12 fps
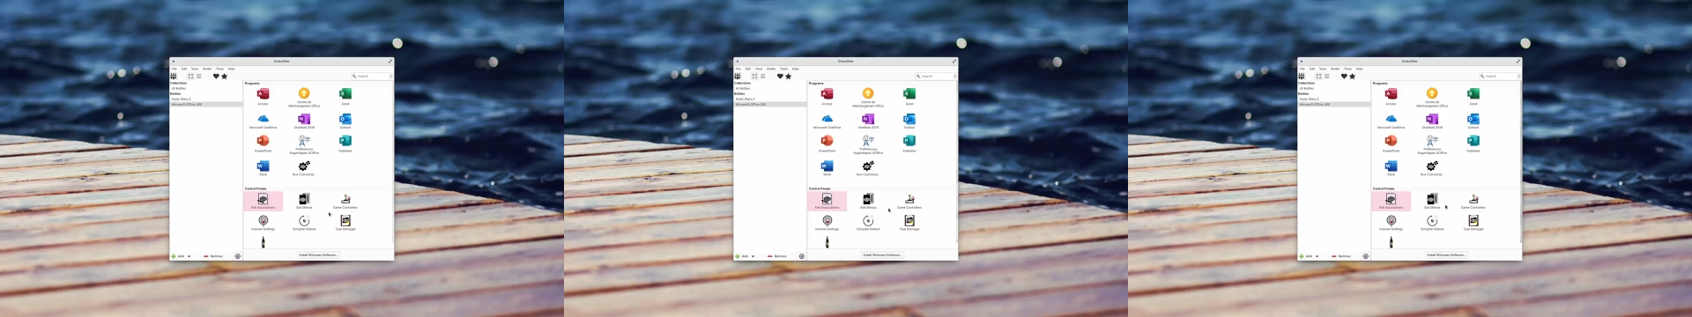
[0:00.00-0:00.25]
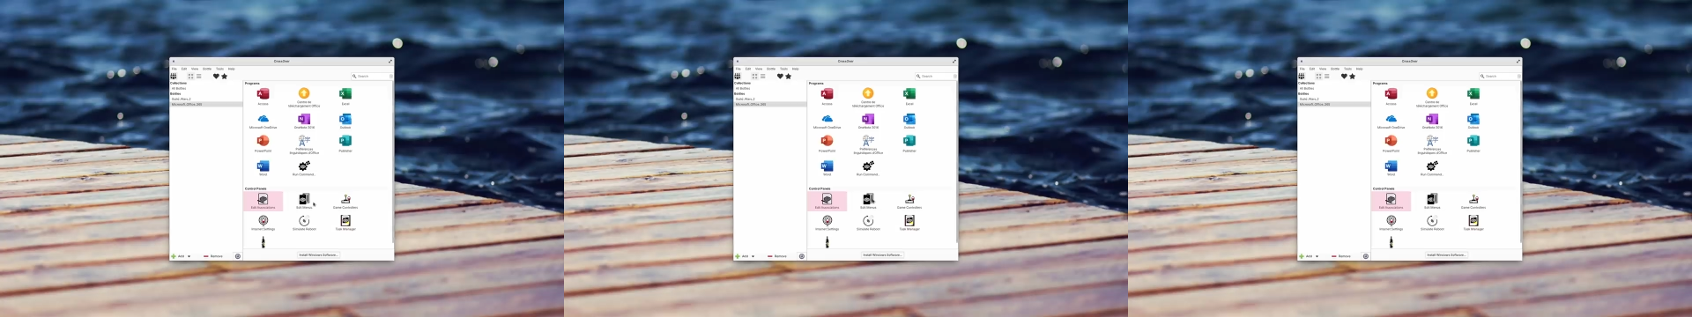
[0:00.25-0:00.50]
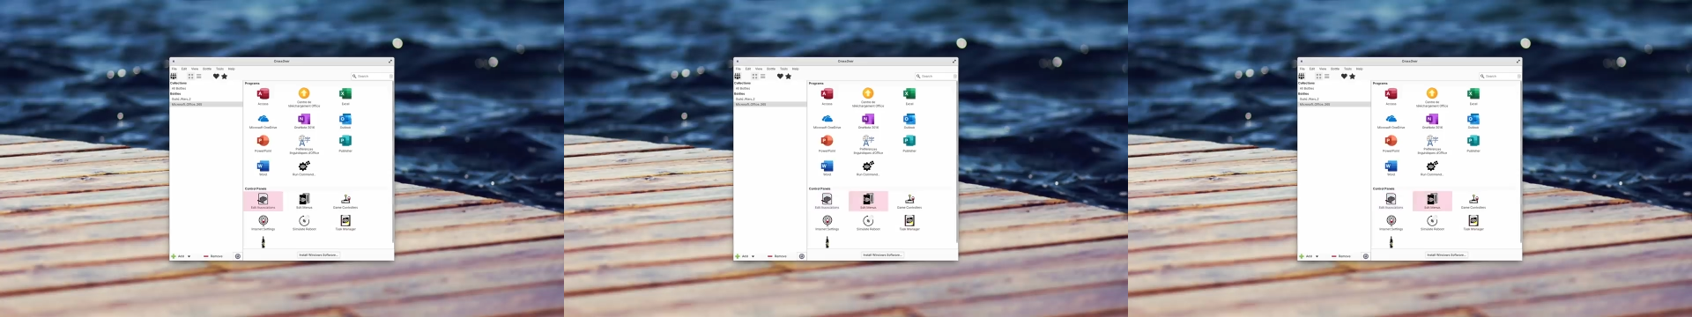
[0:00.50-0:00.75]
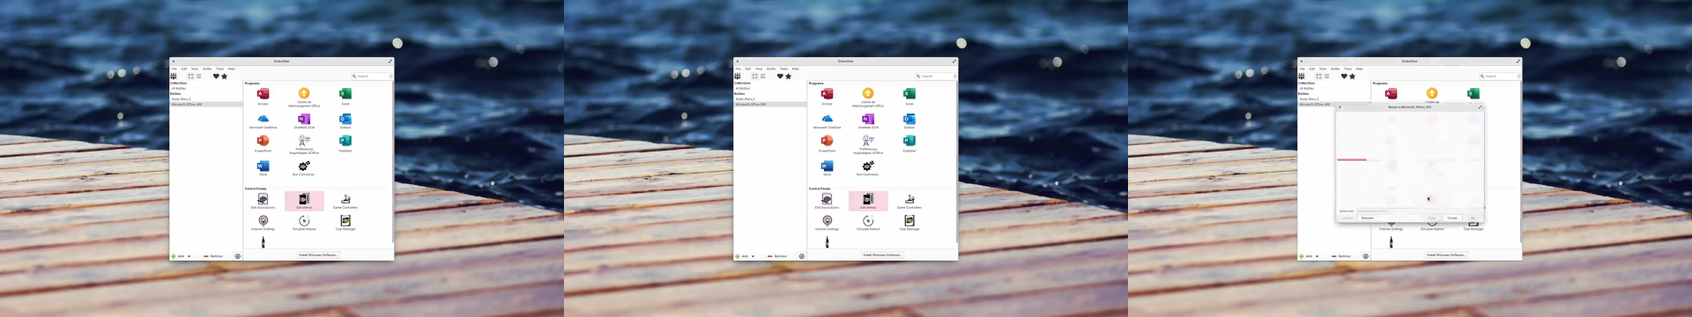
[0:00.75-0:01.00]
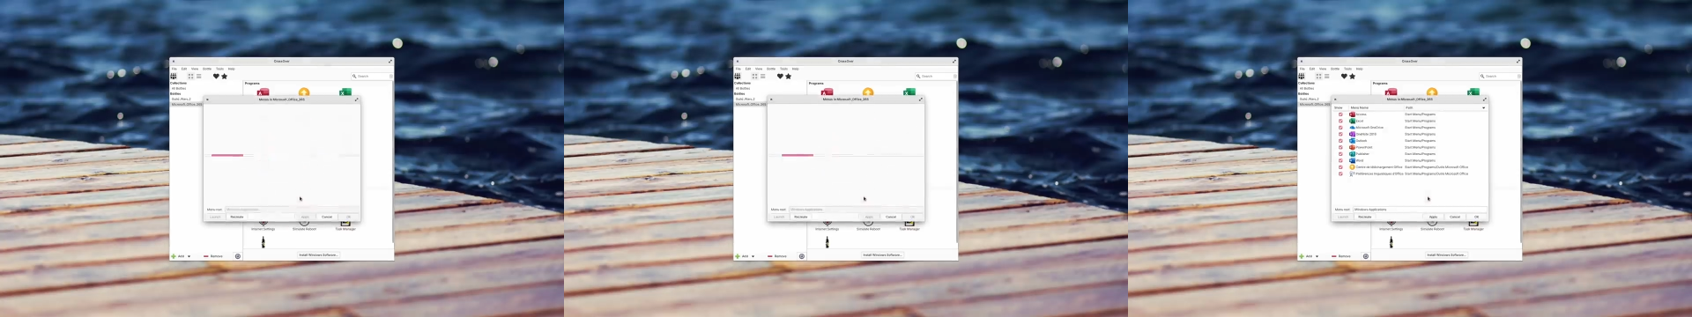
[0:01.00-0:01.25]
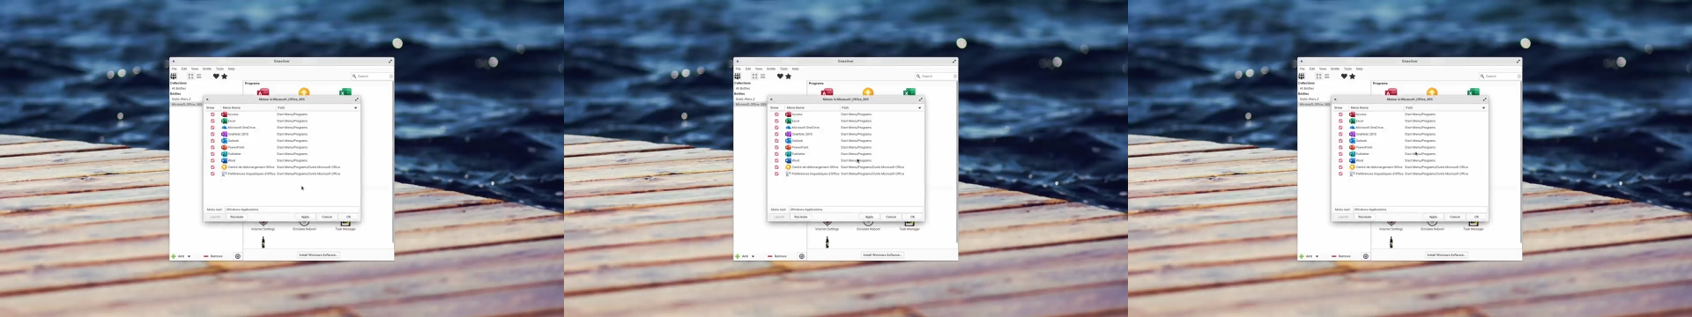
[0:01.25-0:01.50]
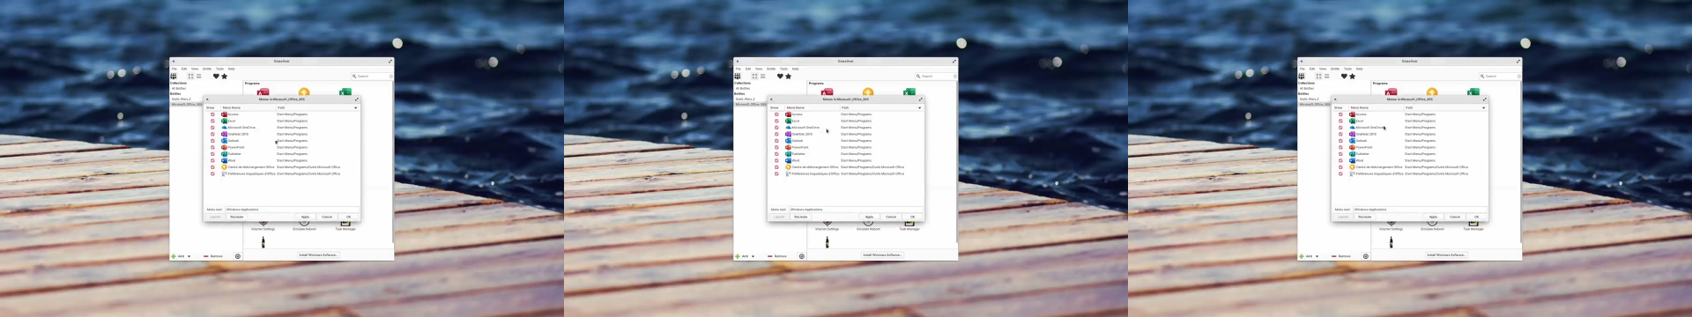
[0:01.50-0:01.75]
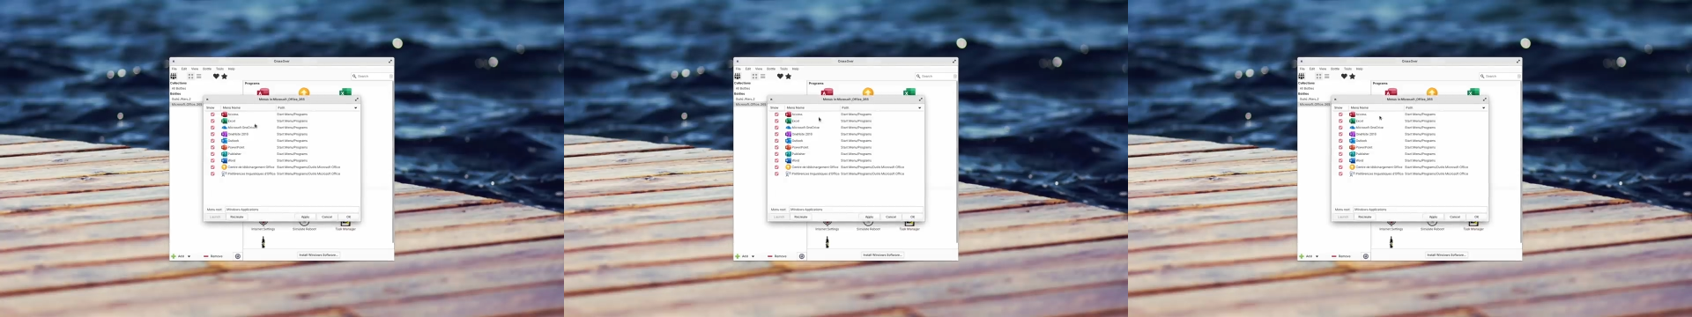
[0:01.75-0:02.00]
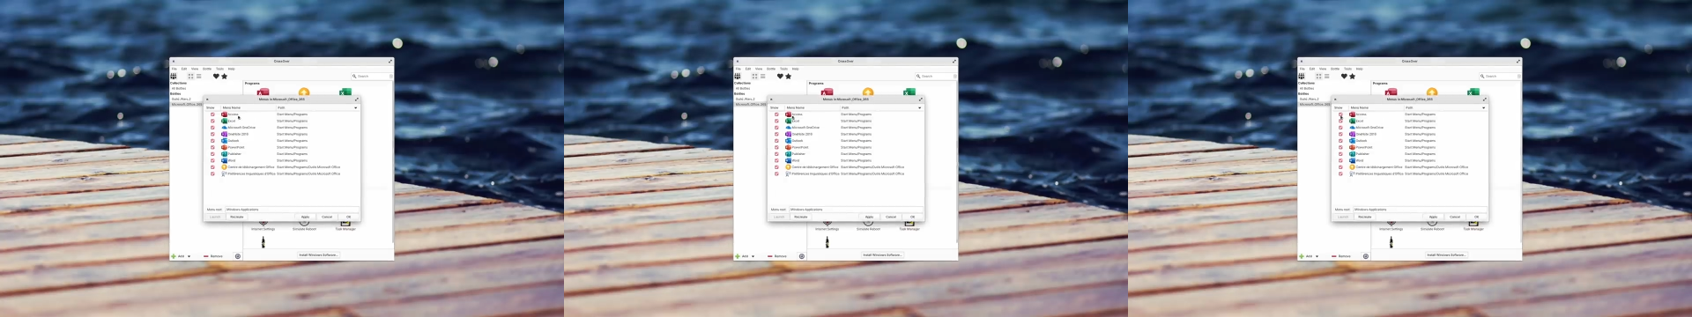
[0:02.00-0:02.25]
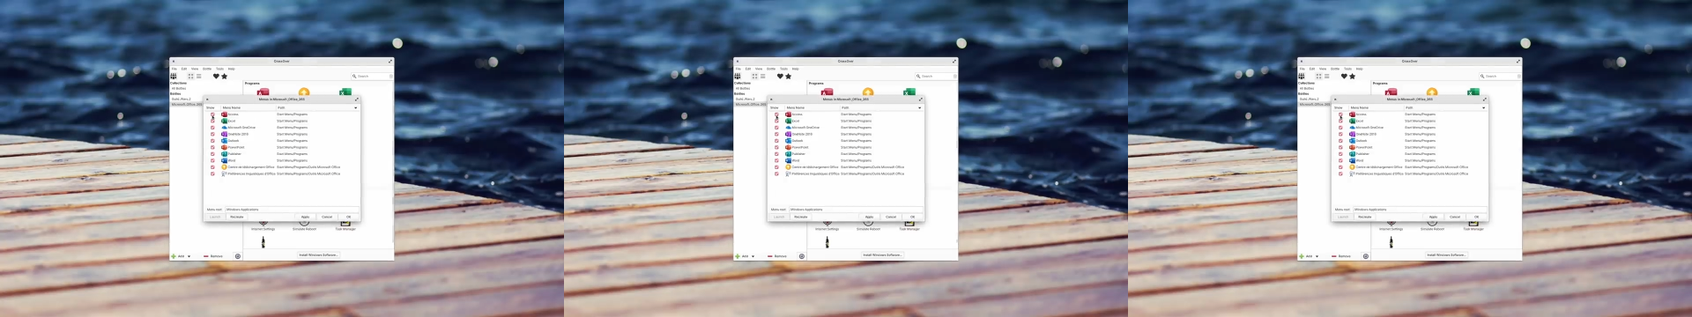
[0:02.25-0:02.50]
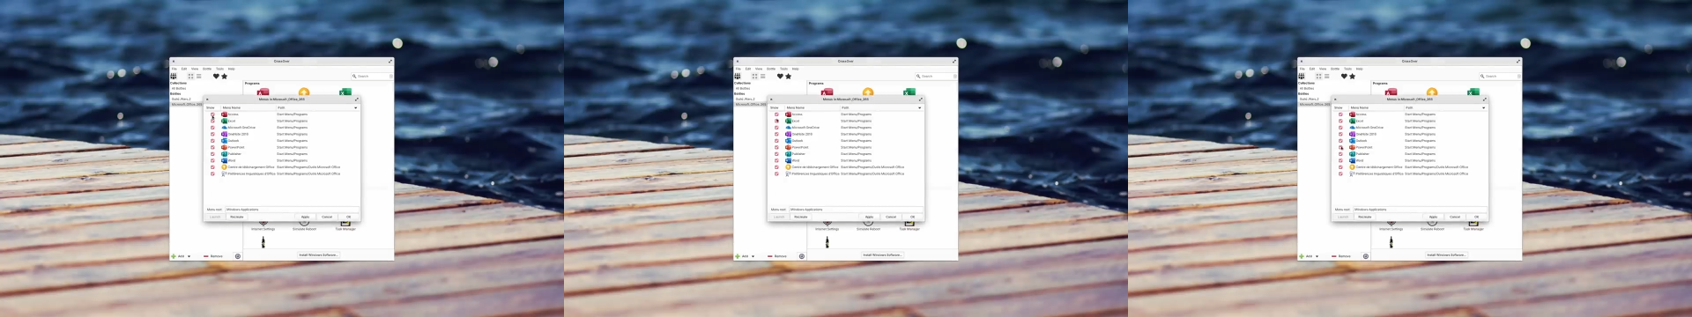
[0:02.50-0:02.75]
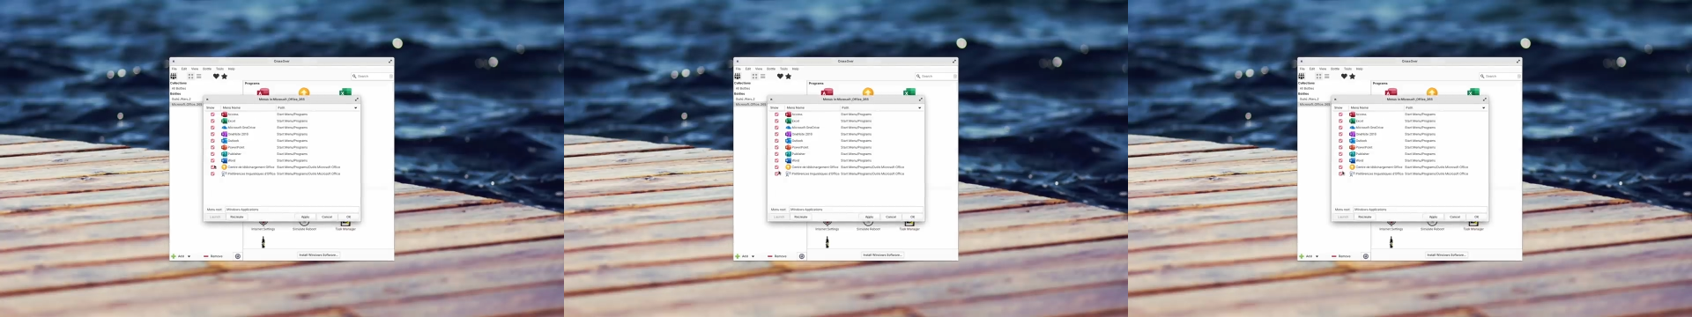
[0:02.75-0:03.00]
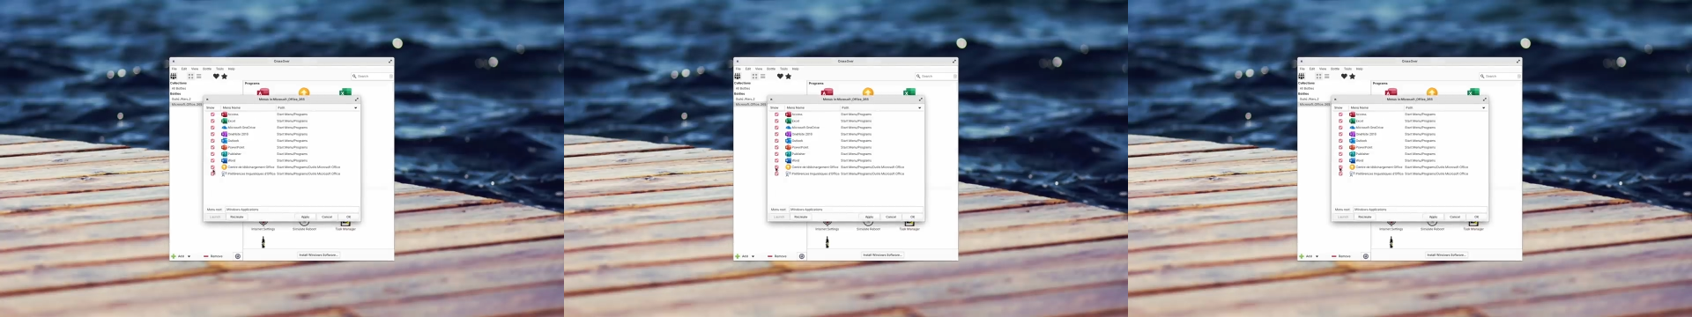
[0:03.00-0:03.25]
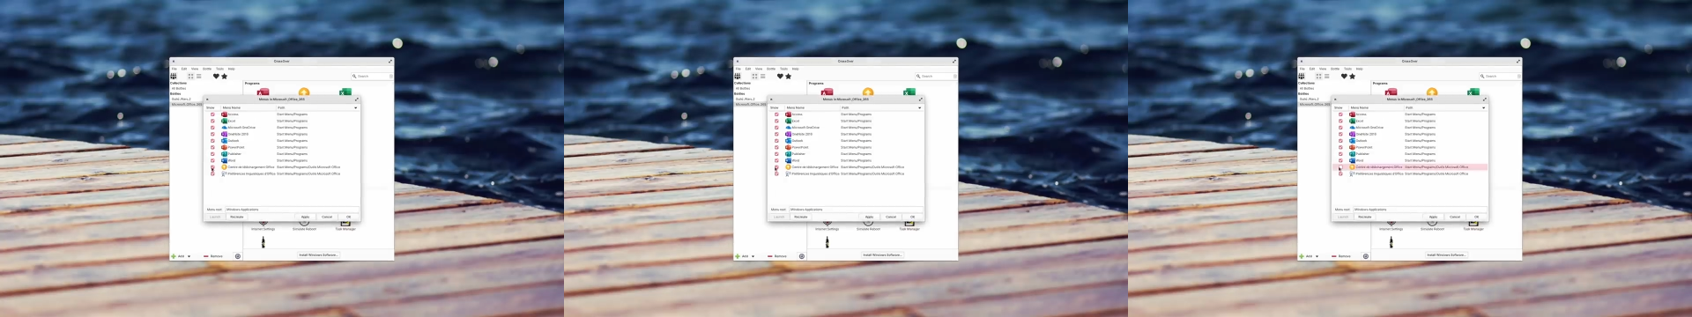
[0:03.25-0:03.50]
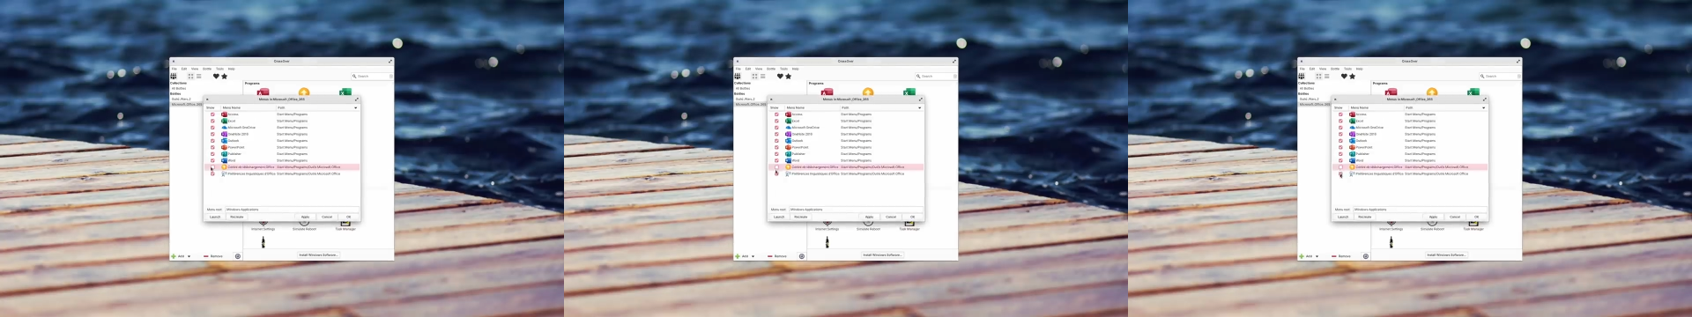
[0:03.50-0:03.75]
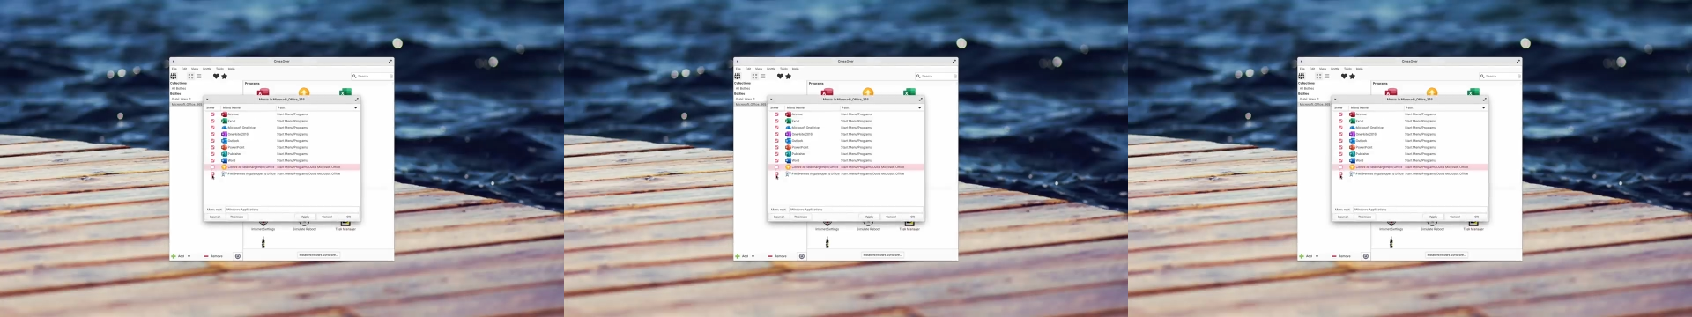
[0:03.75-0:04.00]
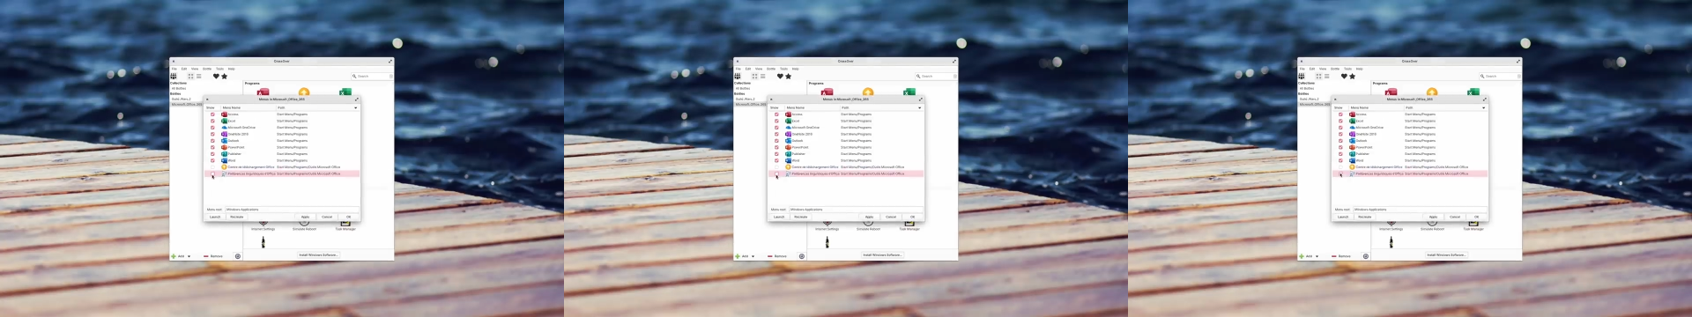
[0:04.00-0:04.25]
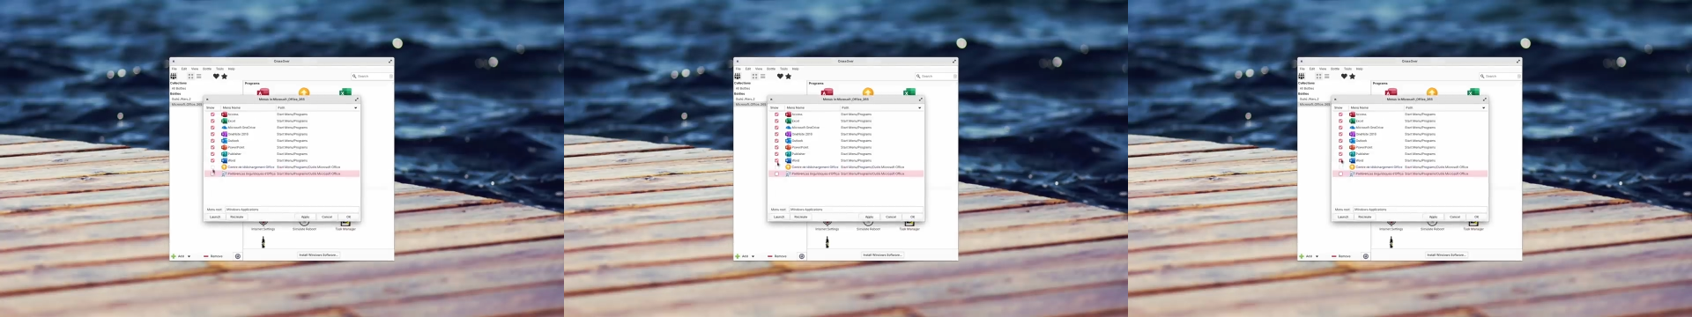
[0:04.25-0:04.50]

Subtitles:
Nobody's mouth can be seen.